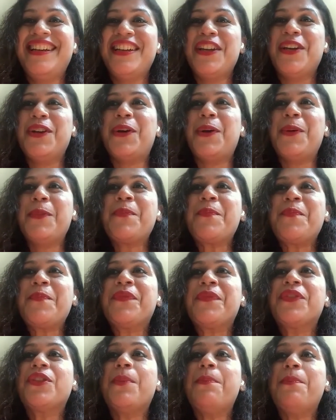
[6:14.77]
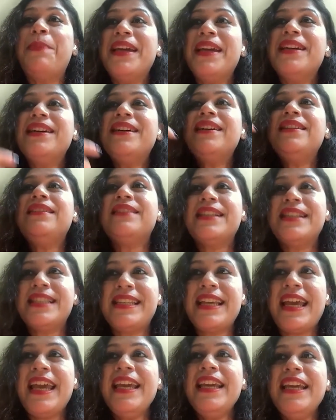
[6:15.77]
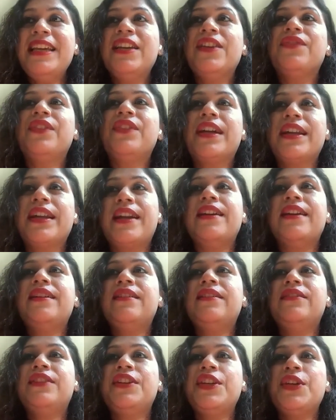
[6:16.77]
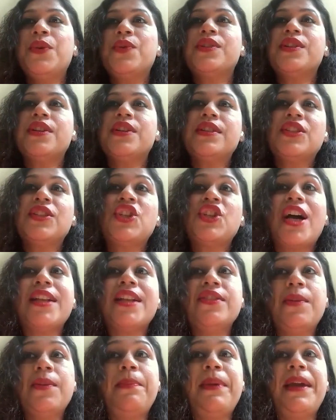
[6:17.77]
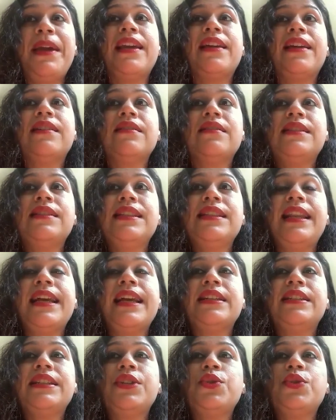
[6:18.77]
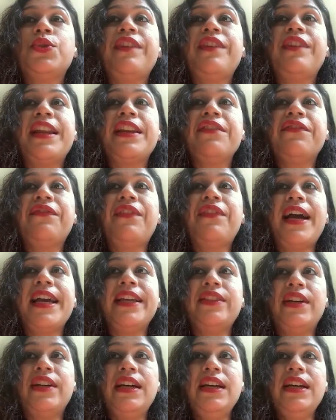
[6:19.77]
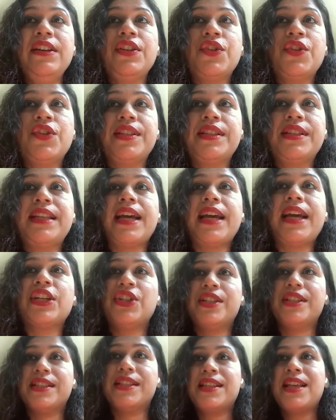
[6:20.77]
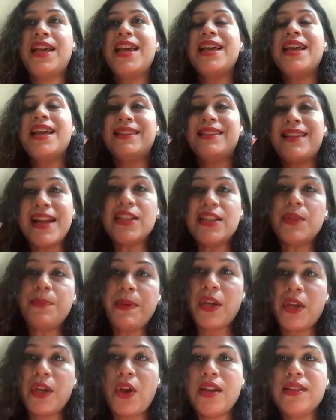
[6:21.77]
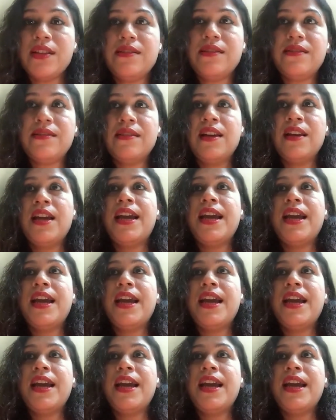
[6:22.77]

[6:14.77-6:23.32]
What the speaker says: You know, the bigger the stake, the greater the user's chance of being selected to verify the transactions. That's because